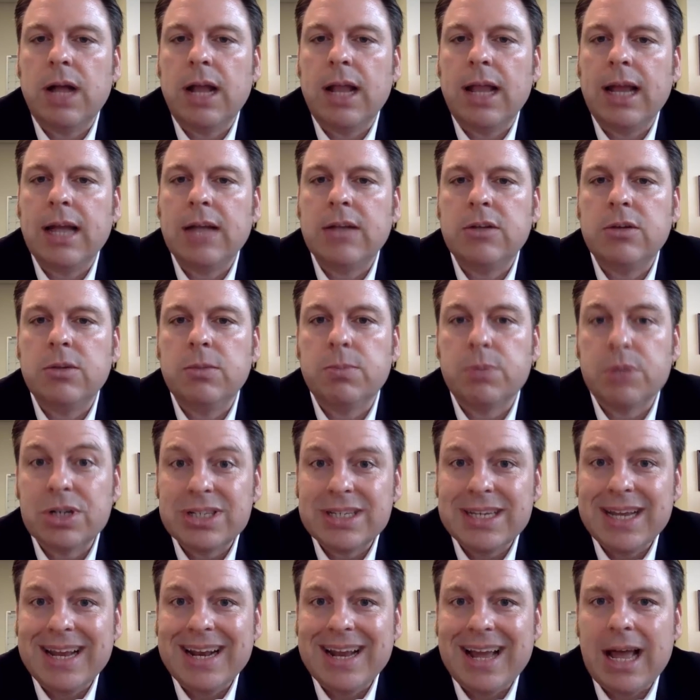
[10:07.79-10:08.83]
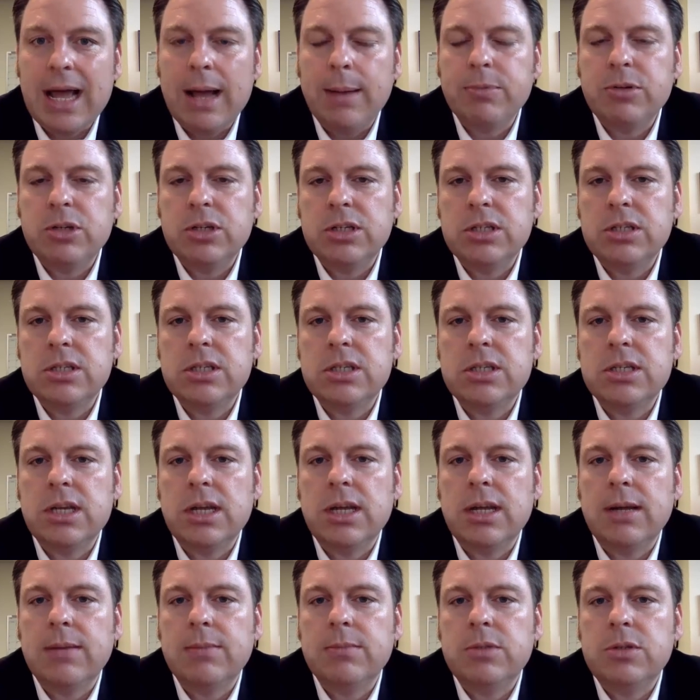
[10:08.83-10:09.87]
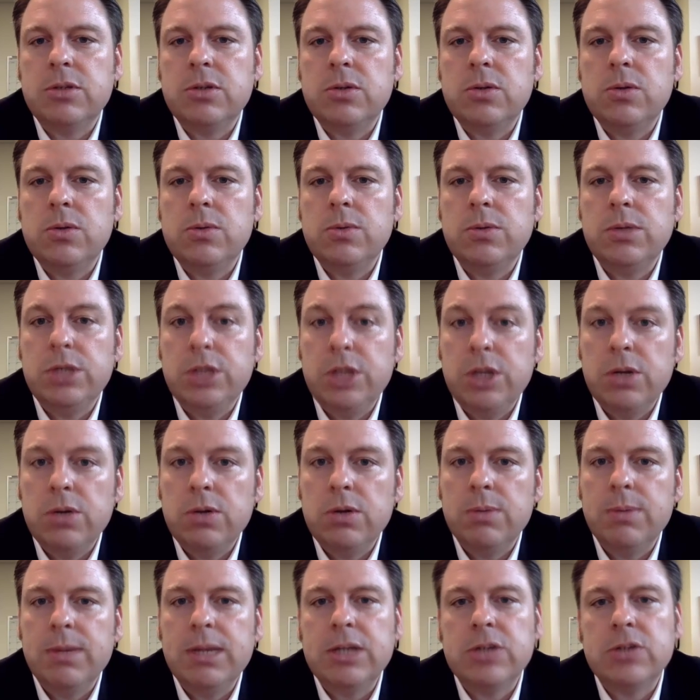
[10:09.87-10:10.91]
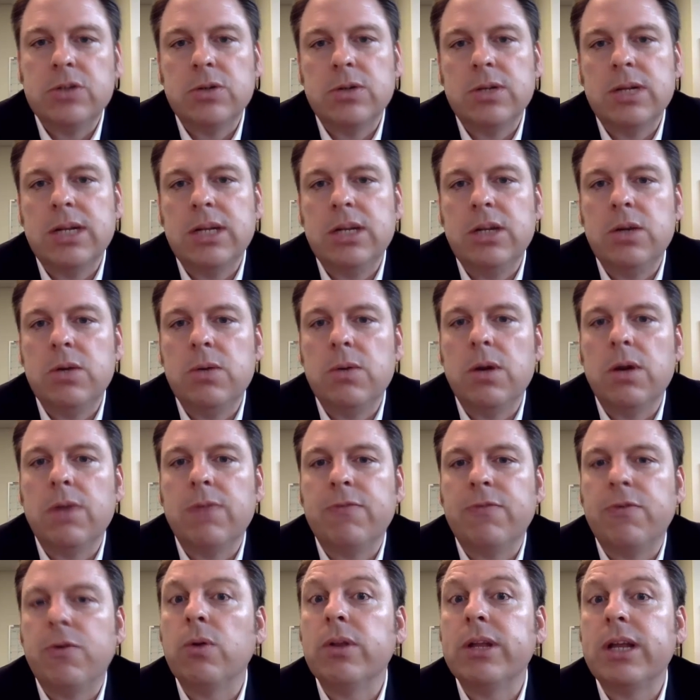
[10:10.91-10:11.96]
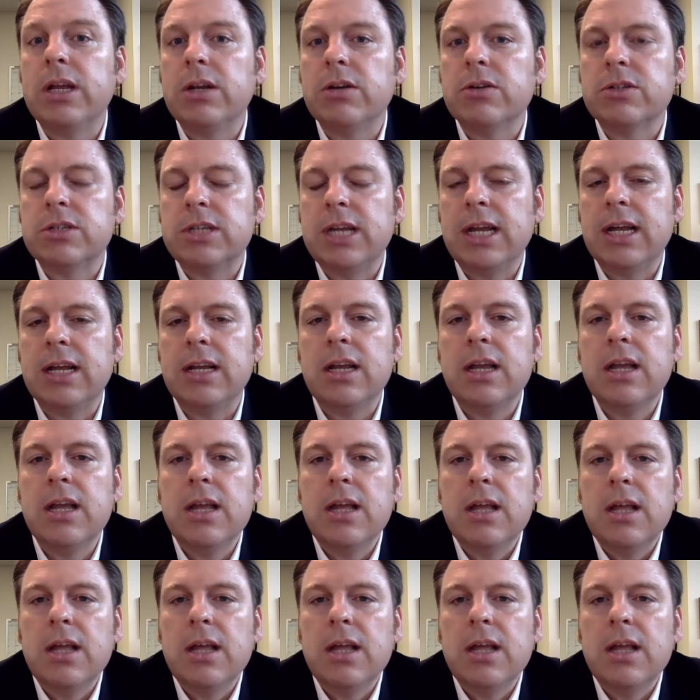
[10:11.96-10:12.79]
I like to present options to you to make sure that you fully understand